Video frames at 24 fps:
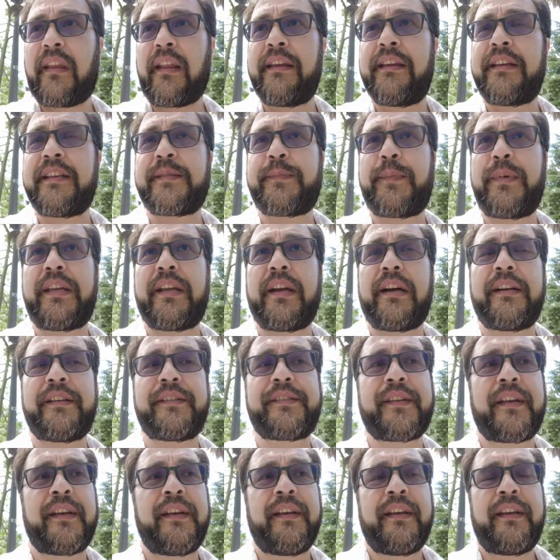is
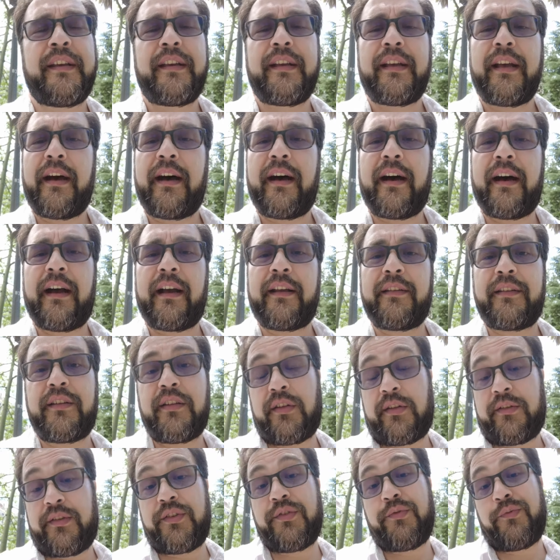because uh,
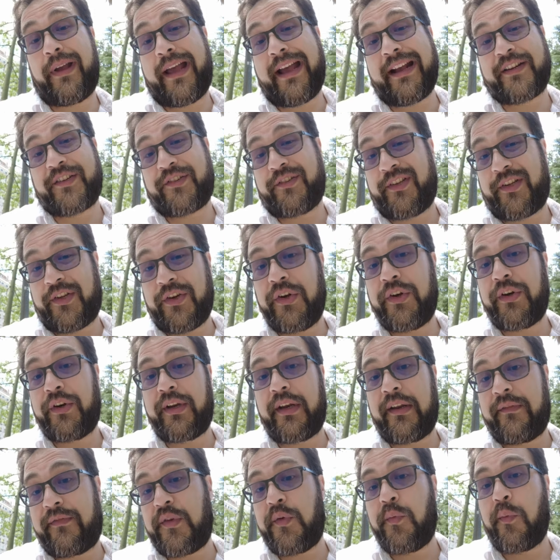you actually
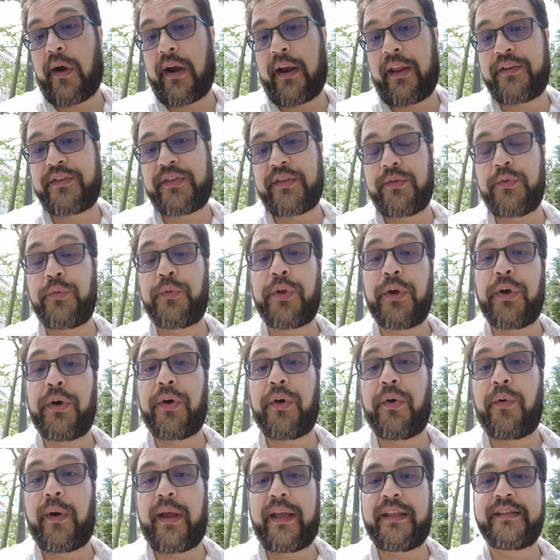could, if you wanted to, go
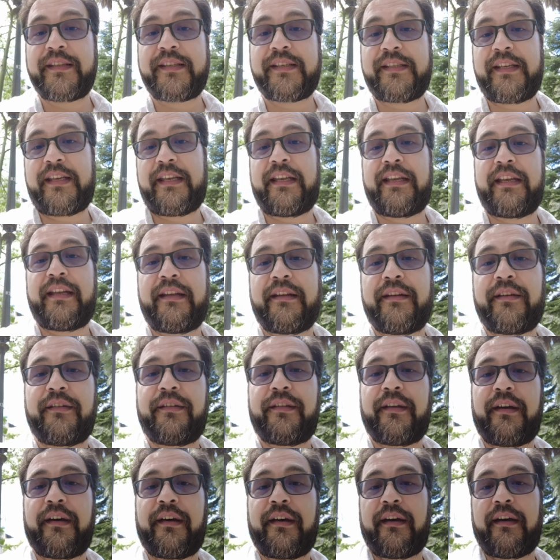and see
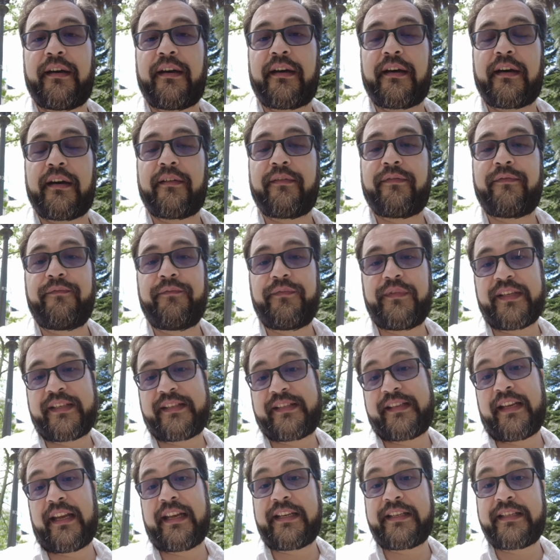the, uh, the
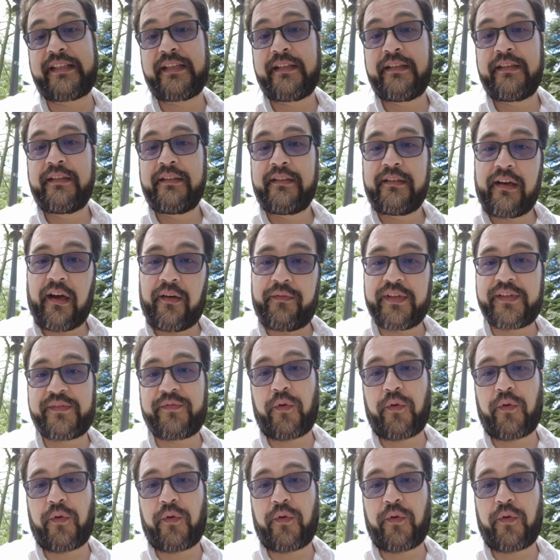site of his